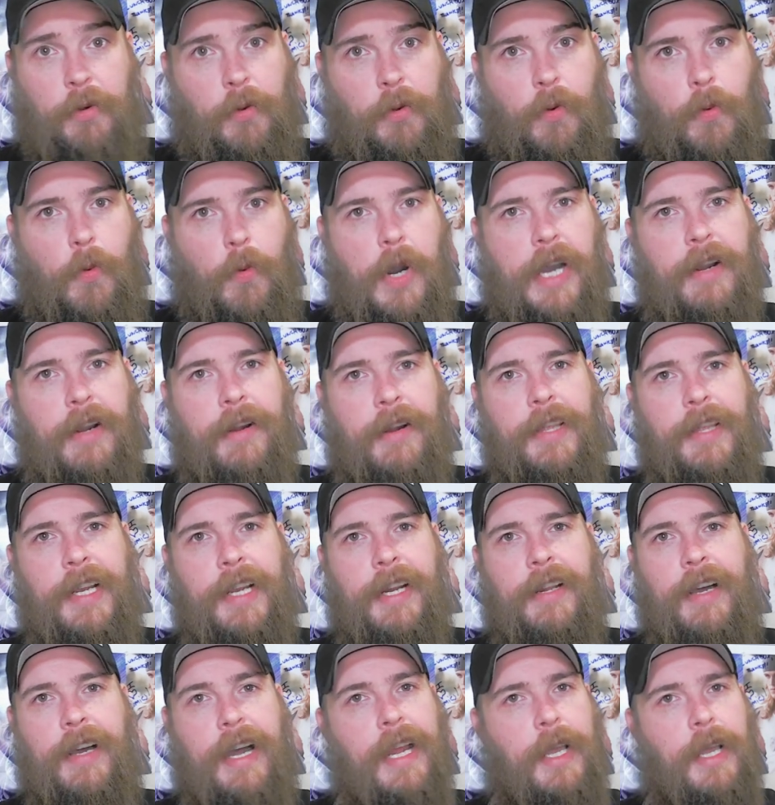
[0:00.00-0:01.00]
why are they
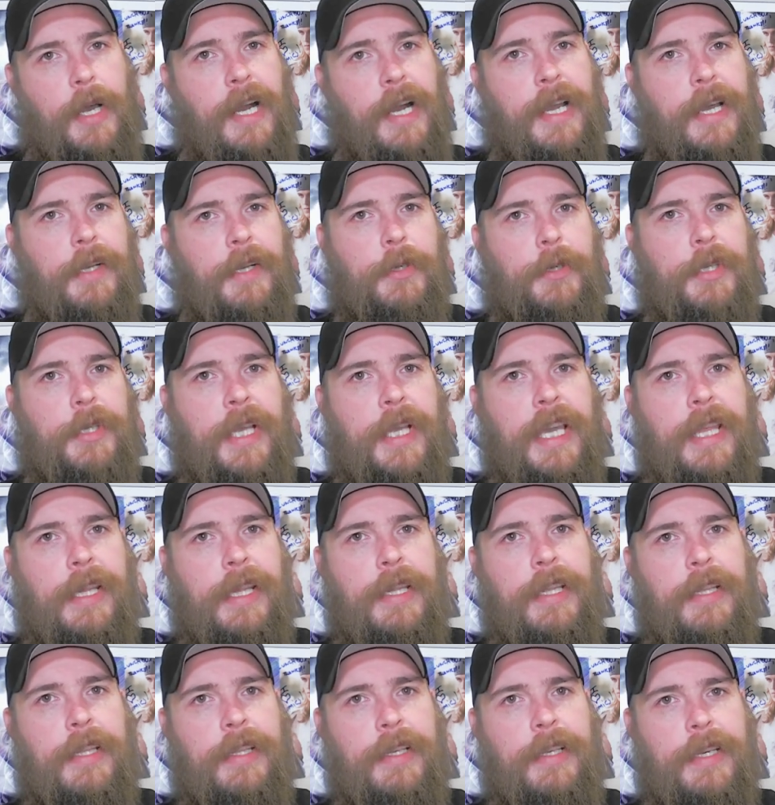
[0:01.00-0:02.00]
I
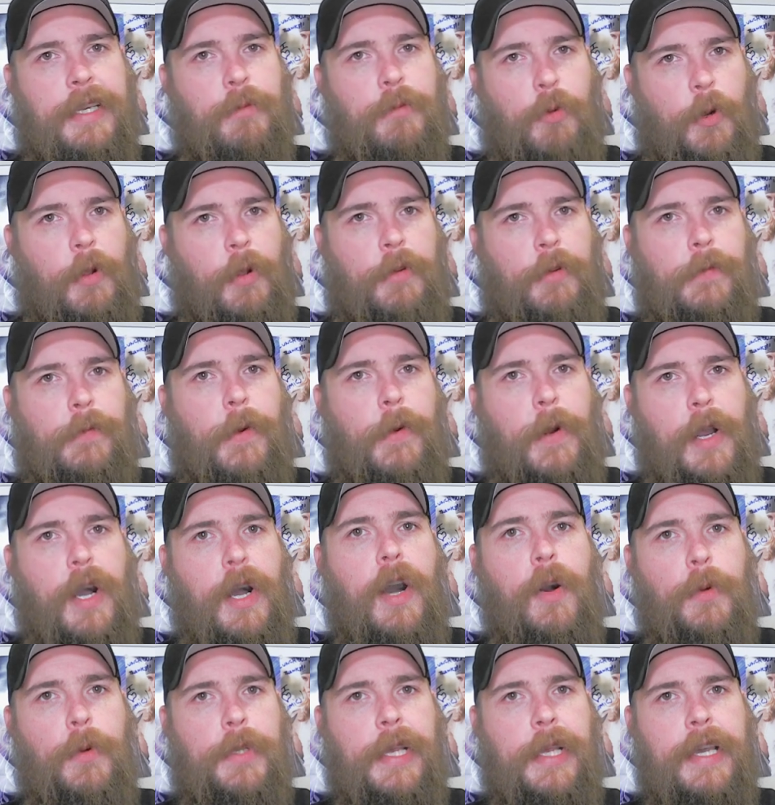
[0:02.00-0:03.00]
understand that he works for a
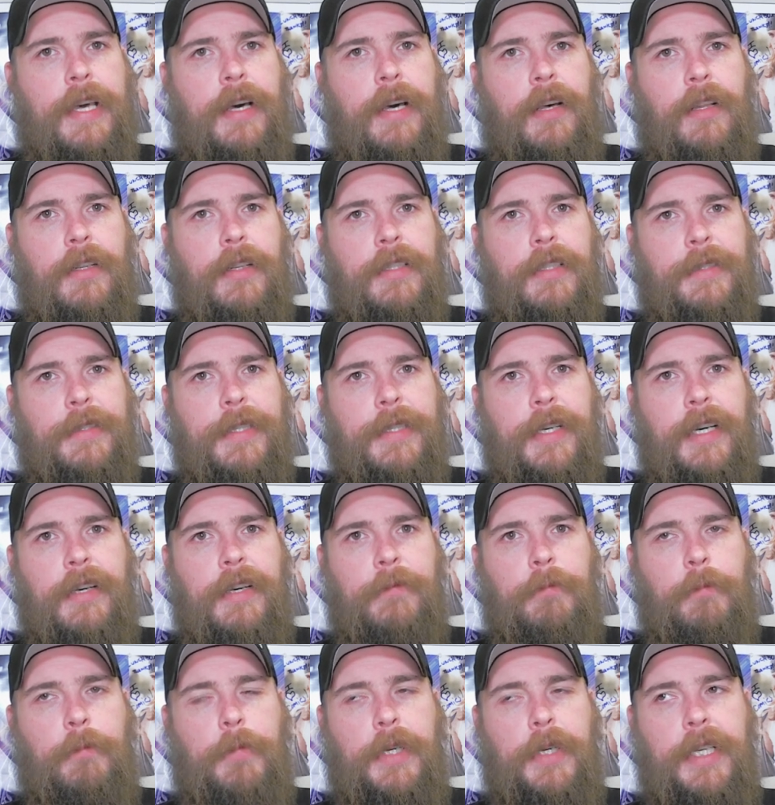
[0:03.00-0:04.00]
hotel and
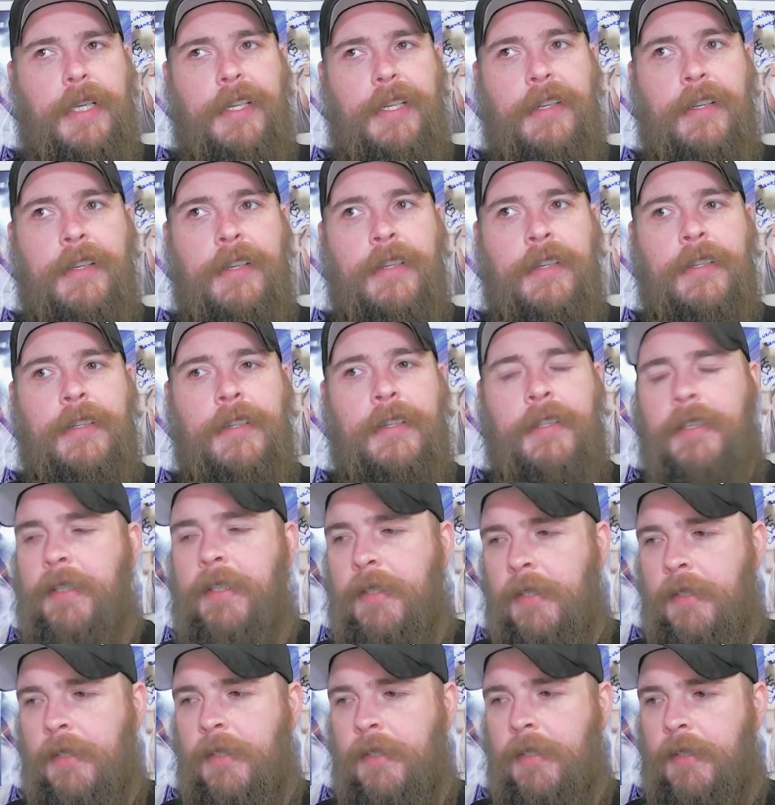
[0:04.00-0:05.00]
stuff, but
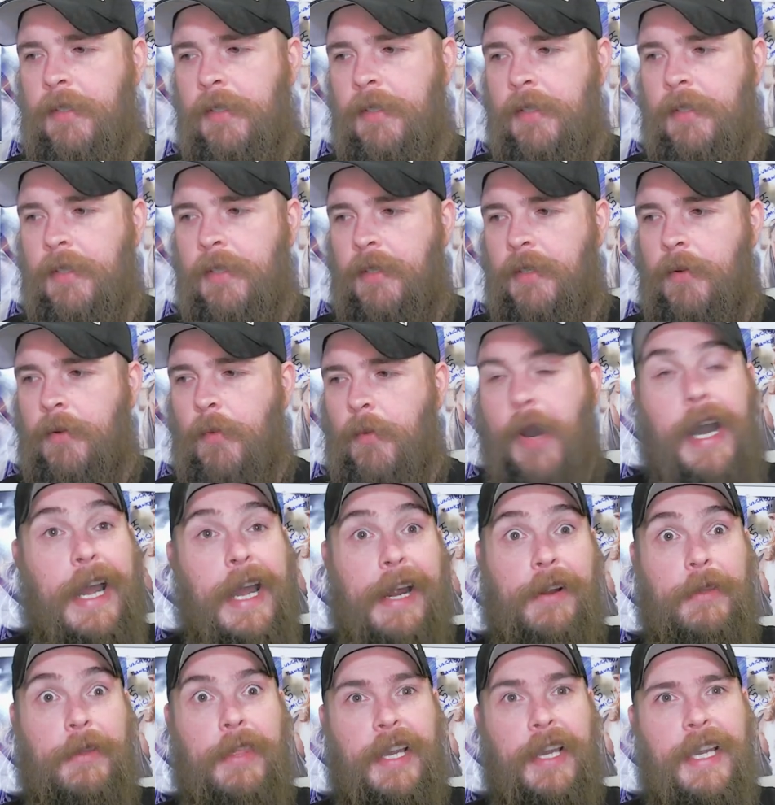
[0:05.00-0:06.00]

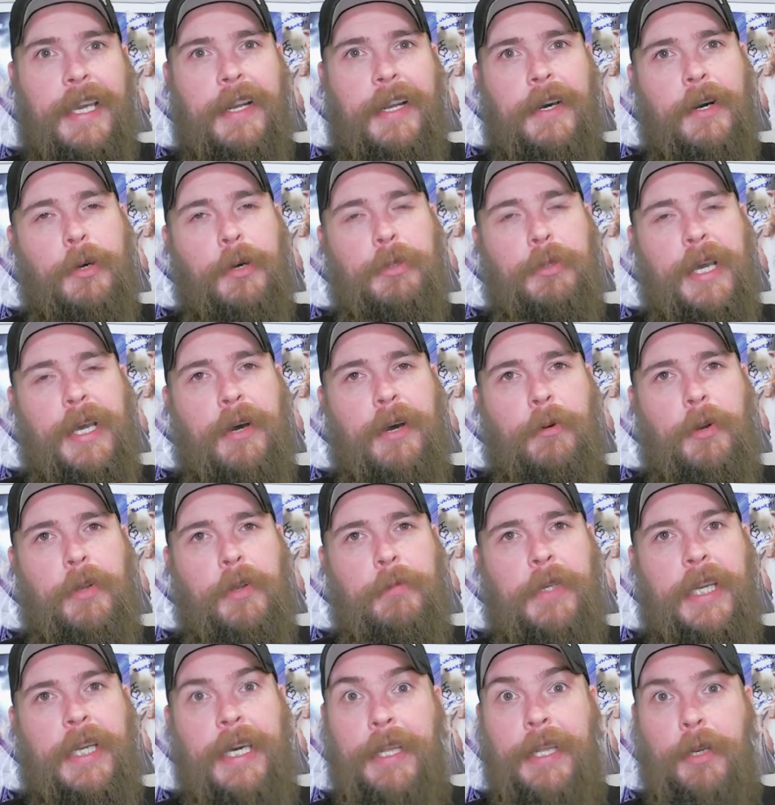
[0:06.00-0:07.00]
why are they in a hotel
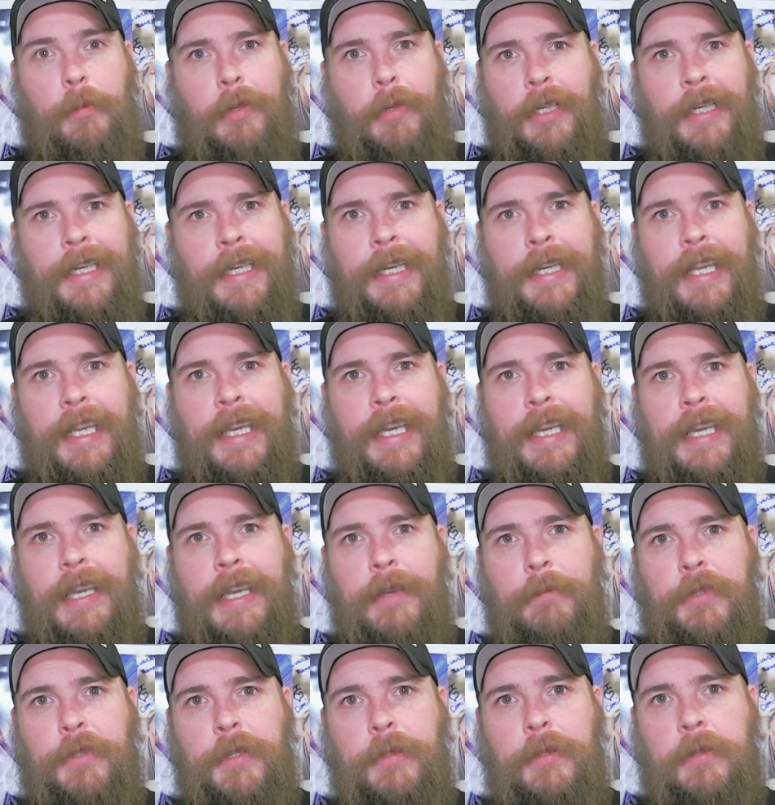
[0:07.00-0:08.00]
room together playing
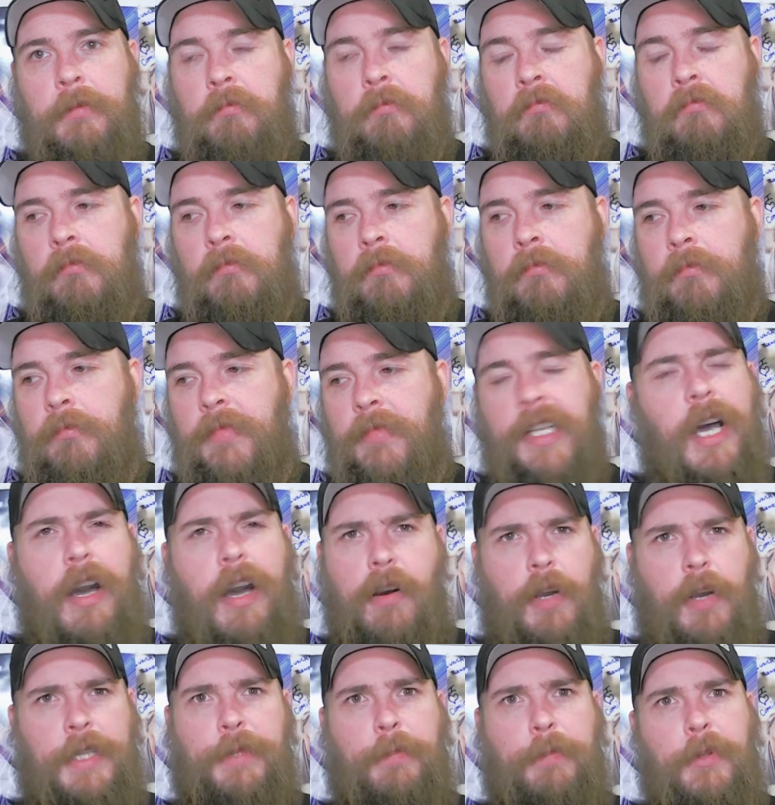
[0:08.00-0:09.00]
games?
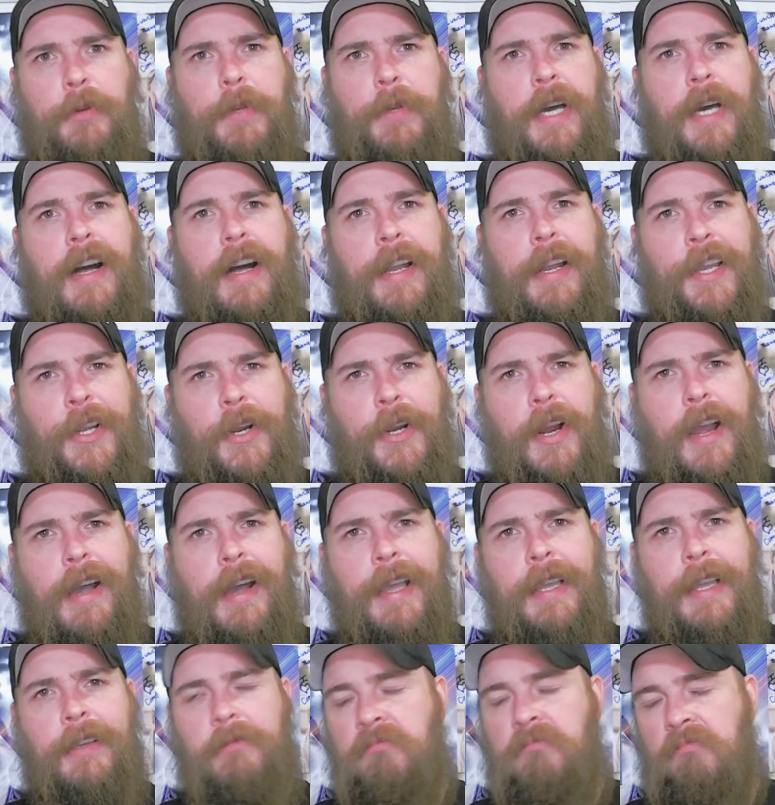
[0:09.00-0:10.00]
Oh, it's plutonic,
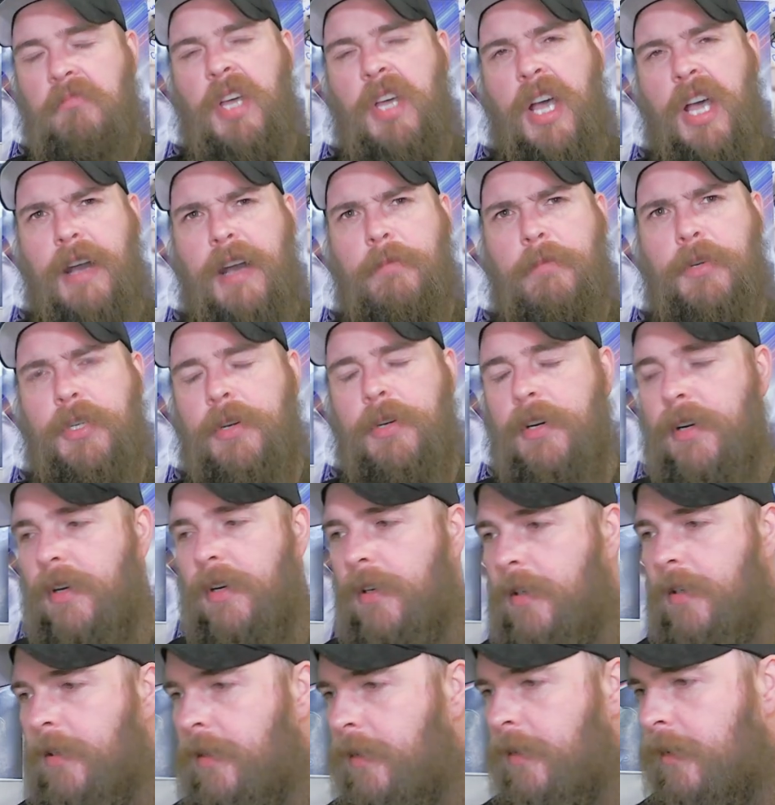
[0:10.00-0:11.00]
right? I'm
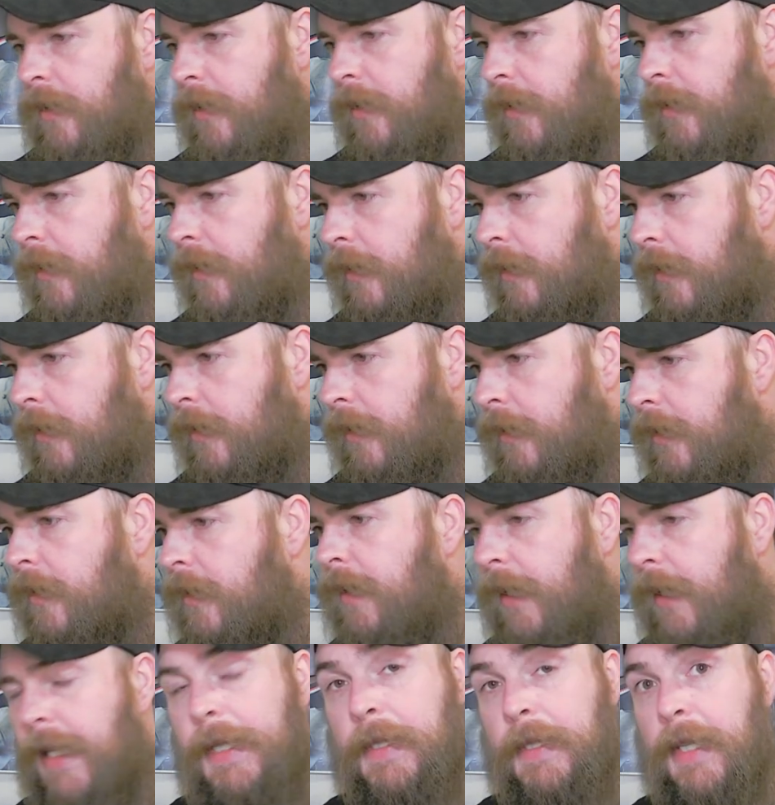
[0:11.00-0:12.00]
sure. Let's